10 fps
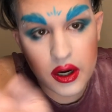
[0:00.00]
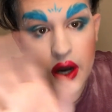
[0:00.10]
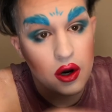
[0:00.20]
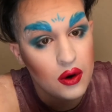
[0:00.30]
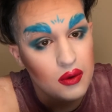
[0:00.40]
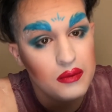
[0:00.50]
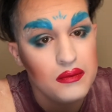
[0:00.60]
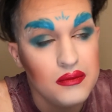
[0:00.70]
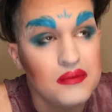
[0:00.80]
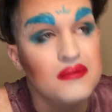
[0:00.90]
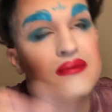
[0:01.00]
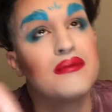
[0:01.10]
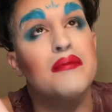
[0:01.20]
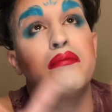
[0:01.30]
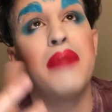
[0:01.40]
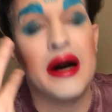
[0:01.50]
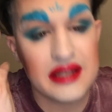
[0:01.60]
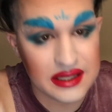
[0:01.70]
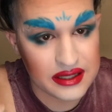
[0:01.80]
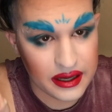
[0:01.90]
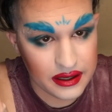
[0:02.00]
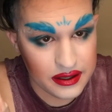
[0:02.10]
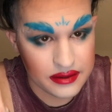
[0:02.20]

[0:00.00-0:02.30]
comb busted.